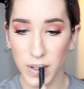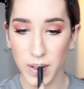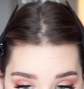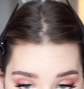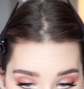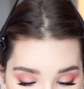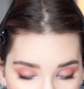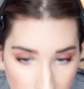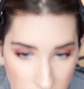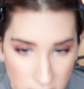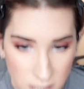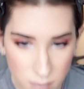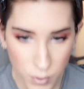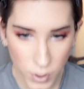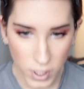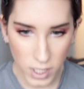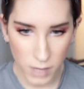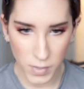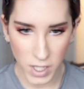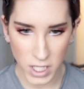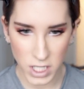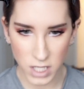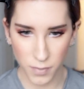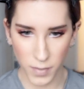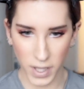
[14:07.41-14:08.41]
That is pretty
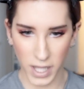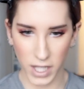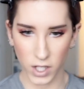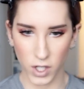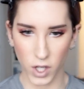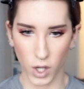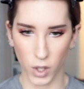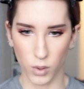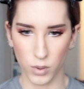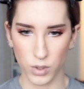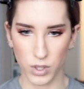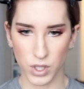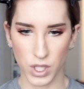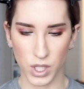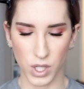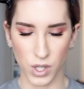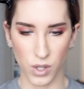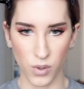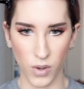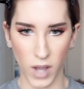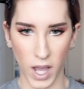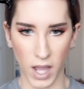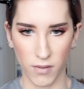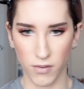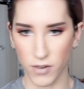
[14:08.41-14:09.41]
much my
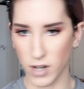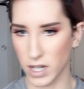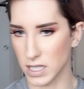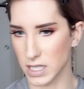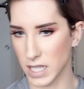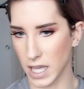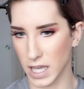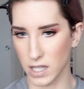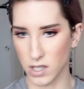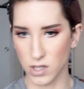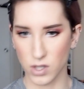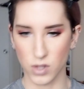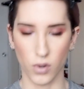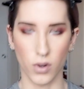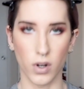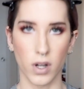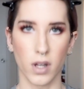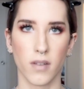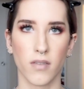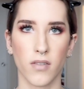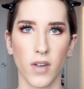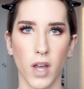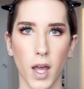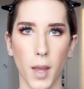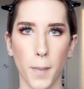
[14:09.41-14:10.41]
go-to everyday sort
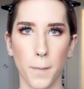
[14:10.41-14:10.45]
of